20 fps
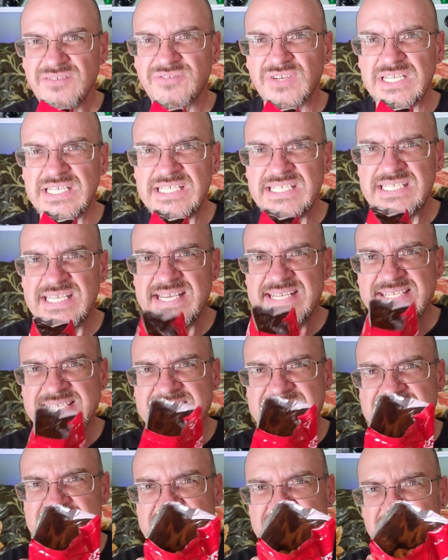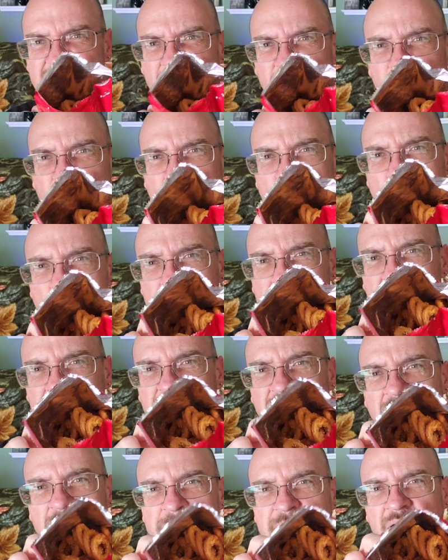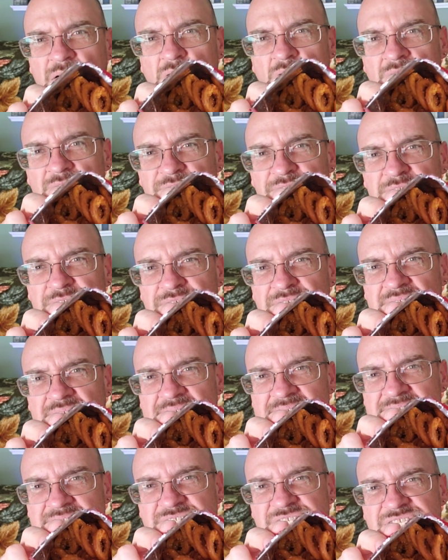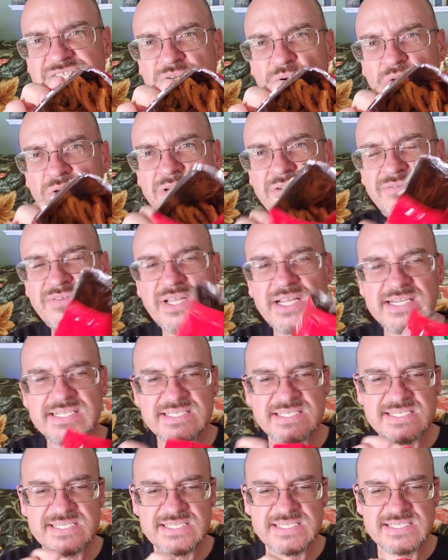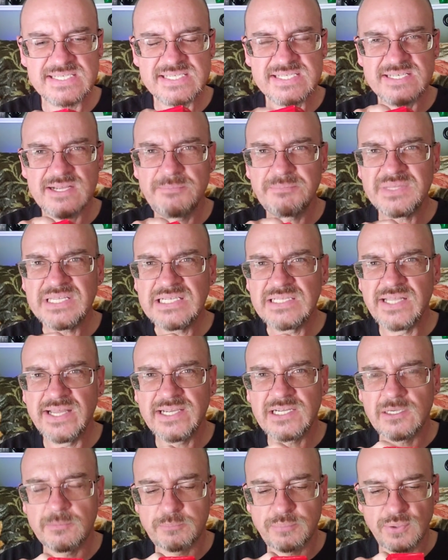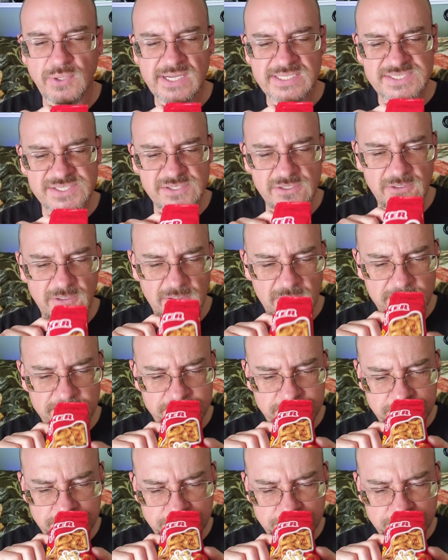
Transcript: of a yeasty aroma coming off of that, sort of like something like a pretzel.